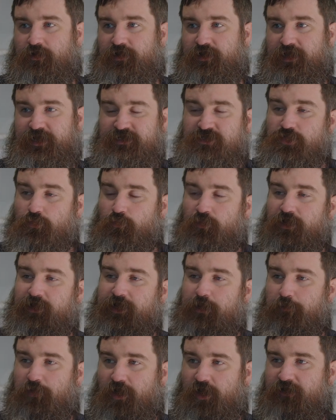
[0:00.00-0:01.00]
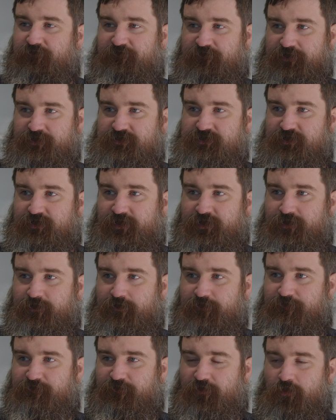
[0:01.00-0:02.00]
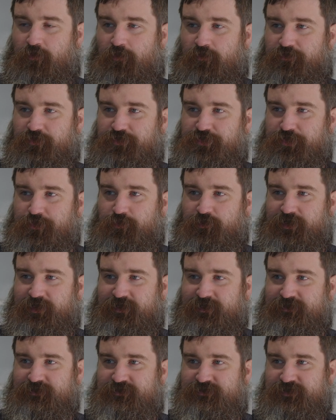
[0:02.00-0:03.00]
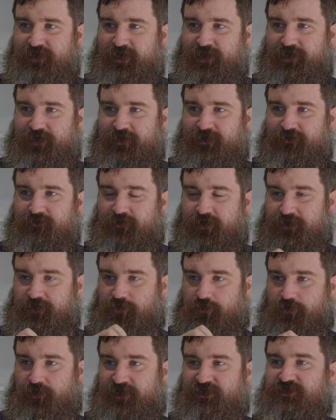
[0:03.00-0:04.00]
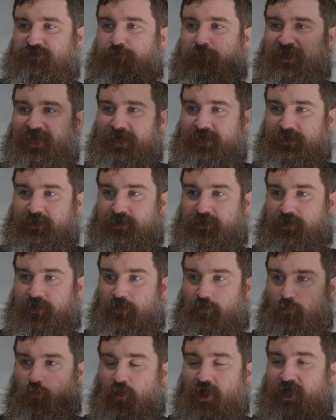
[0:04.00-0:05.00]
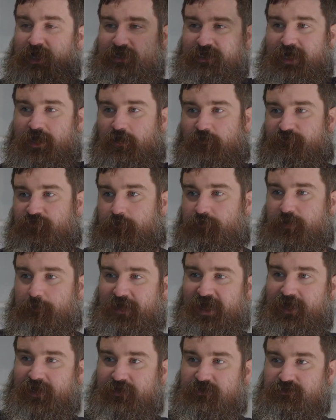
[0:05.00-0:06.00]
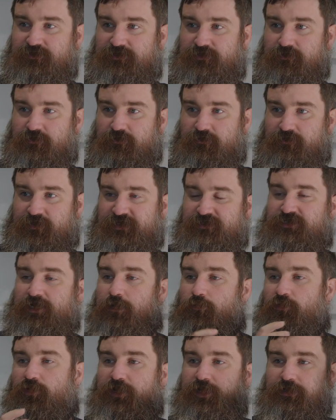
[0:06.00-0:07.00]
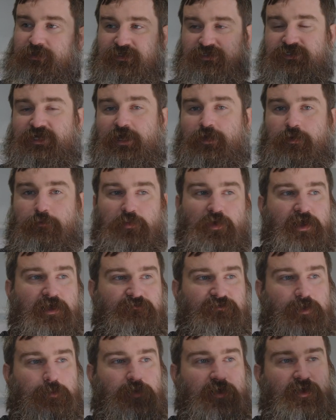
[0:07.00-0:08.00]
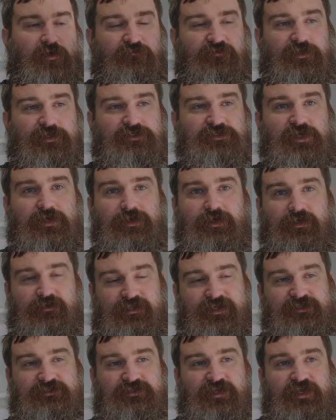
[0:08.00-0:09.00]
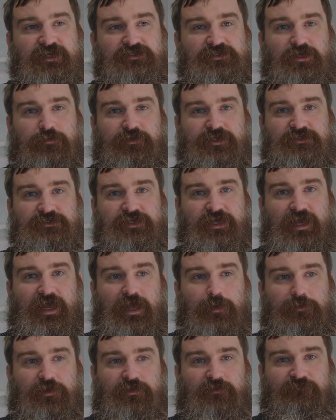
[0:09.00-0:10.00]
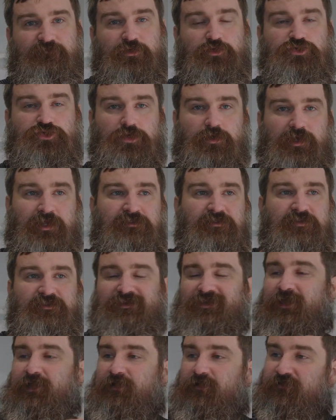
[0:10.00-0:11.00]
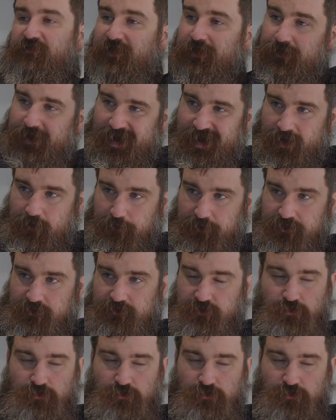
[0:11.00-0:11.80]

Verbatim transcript: is it really a prophet if all they're doing is saying, like, they're explaining why now from the past? That's not a prophet. A prophet is they say something's going to happen in the future and the thing then happens.